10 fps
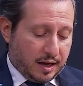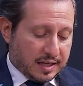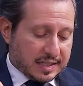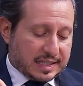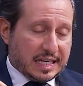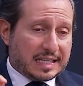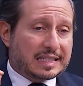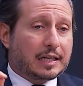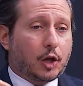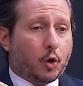uh,
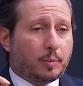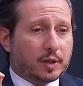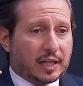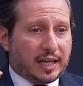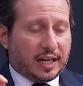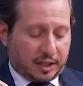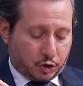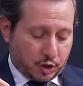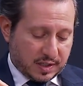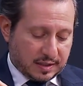sees global
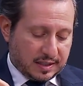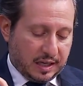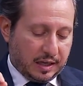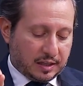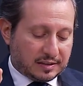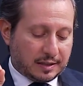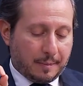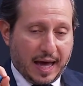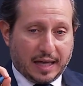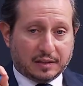electricity
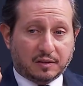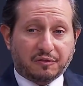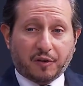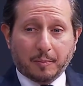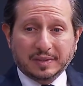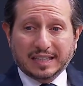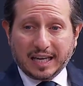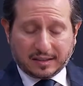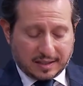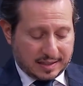demand from
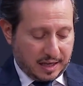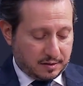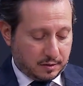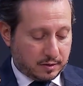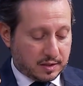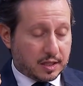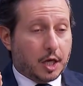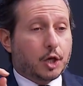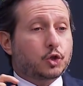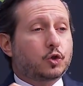data
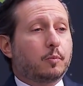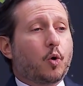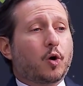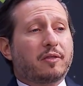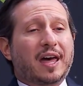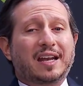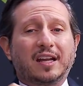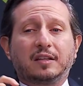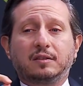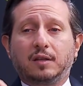centers to more
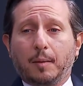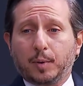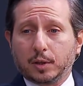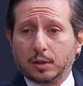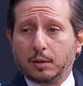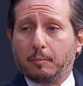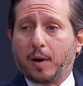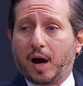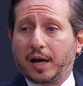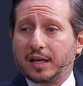than double
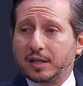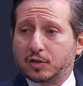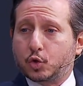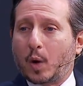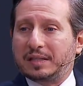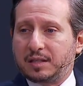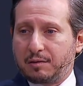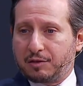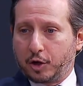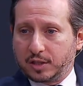by
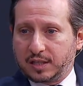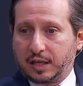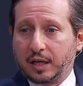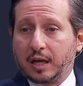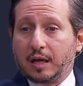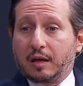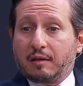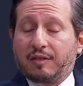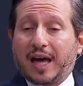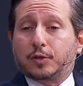2030
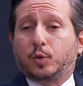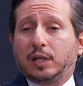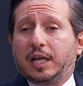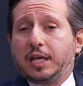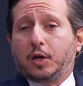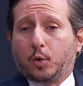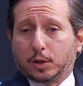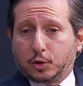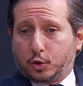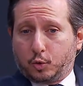that will
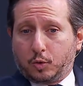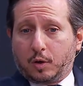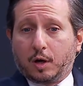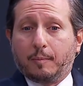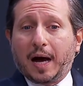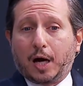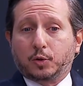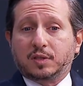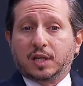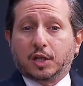equal to
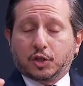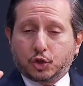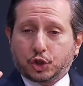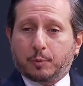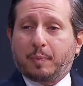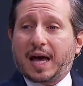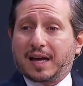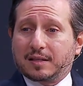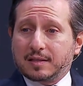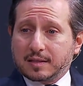about
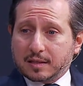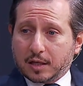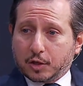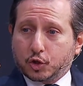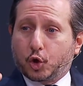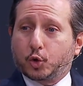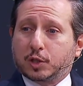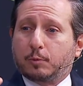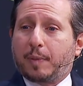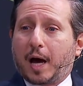Japan's
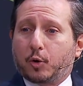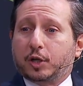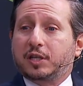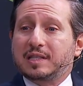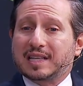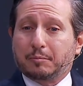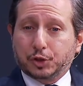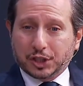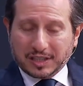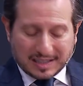total power
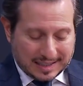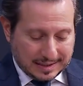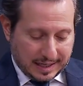consumption